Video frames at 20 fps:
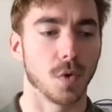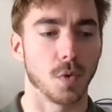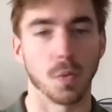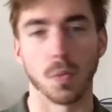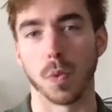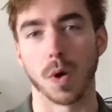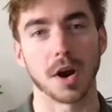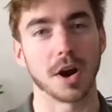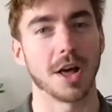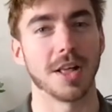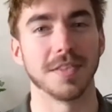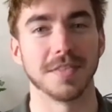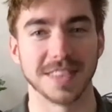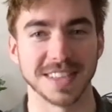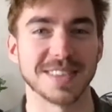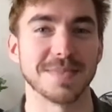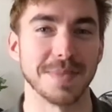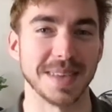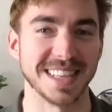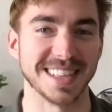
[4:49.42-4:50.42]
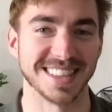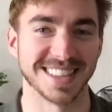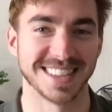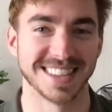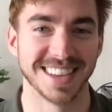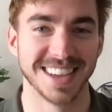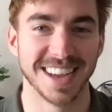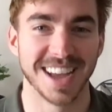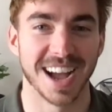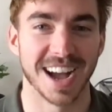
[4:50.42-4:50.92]
what all of this means
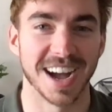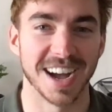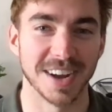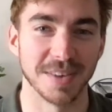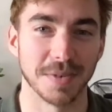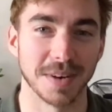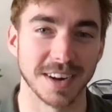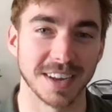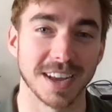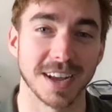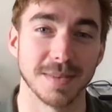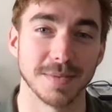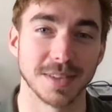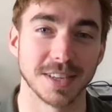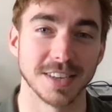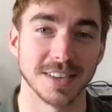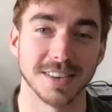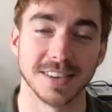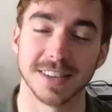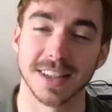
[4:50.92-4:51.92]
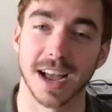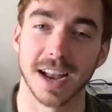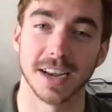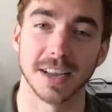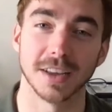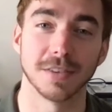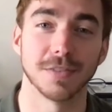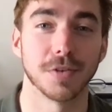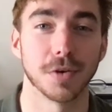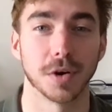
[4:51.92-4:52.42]
when it comes to designing
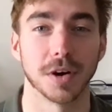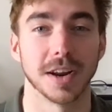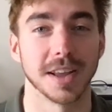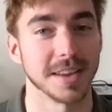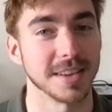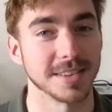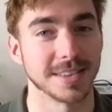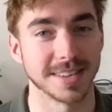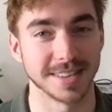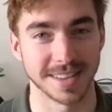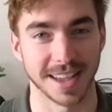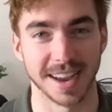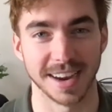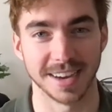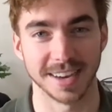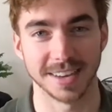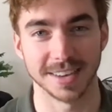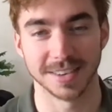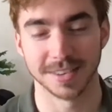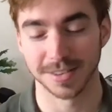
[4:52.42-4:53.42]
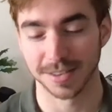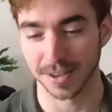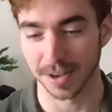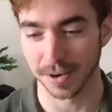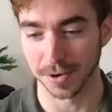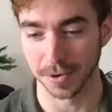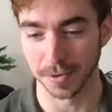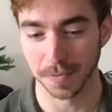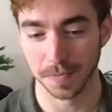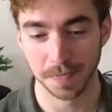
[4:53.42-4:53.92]
for a society.
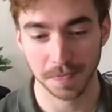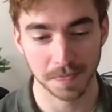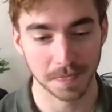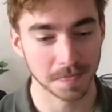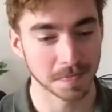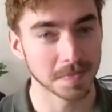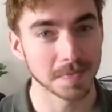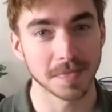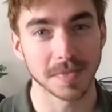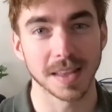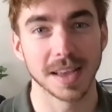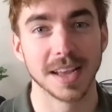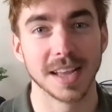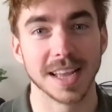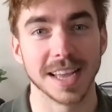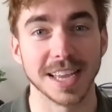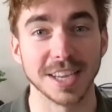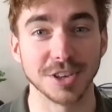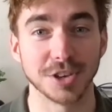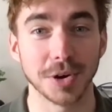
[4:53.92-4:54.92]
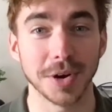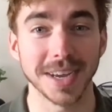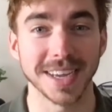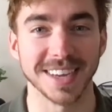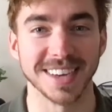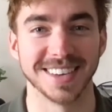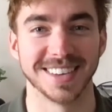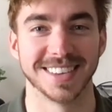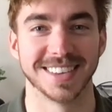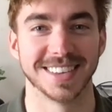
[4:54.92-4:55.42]
So enjoy.
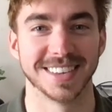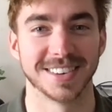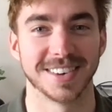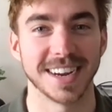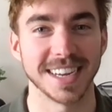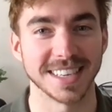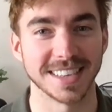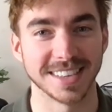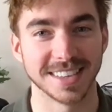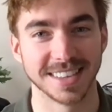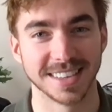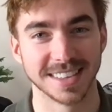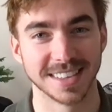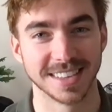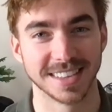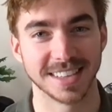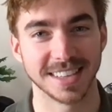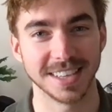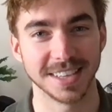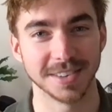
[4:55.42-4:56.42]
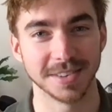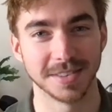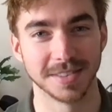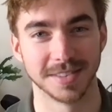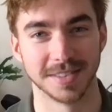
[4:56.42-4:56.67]
Right. See you.